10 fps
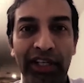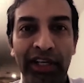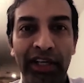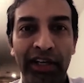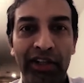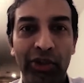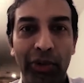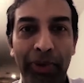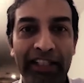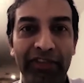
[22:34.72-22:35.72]
So what
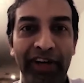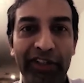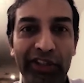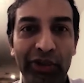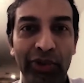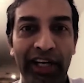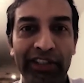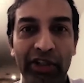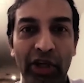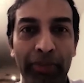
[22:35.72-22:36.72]
banks have had to do is
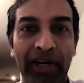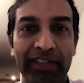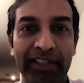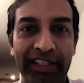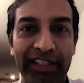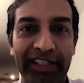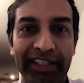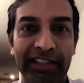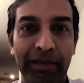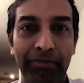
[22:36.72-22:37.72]
adopt other
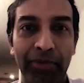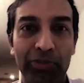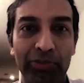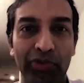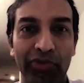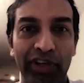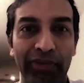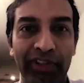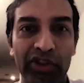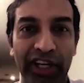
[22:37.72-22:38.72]
techniques, much more
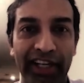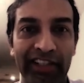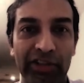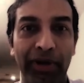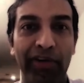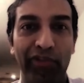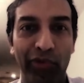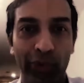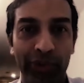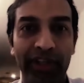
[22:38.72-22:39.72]
frequent check-ins by
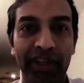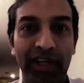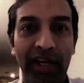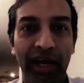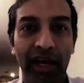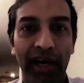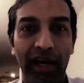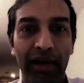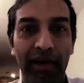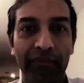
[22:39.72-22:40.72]
phone,
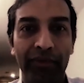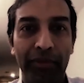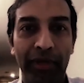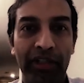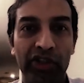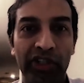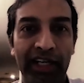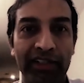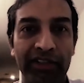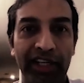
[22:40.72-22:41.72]

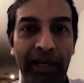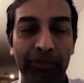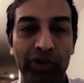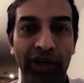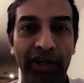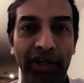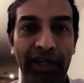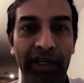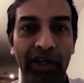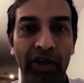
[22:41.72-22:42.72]
checkups
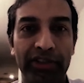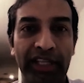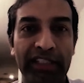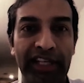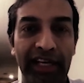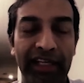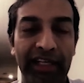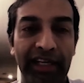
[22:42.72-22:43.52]
on things like